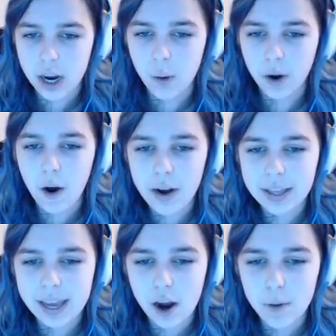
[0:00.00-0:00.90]
we're already
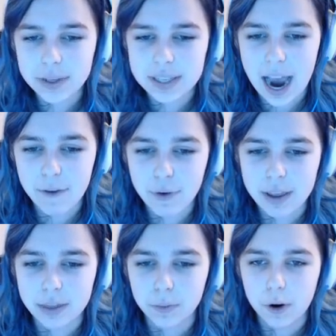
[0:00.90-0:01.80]
like almost halfway
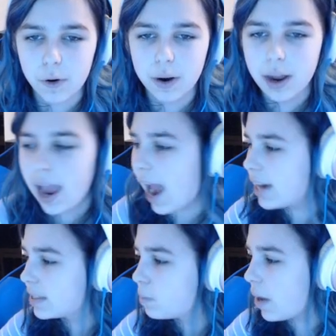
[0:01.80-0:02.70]
through
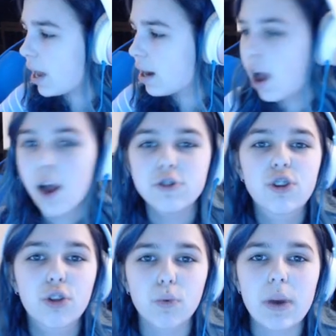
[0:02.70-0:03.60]
and it's been
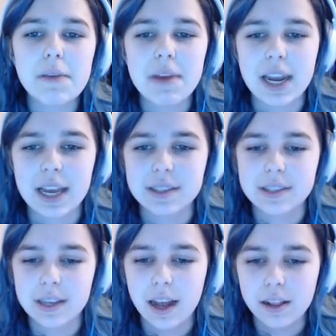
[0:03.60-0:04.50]
three
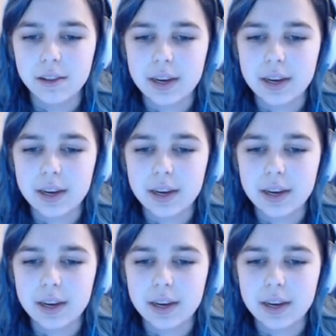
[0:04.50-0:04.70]
minutes. Look at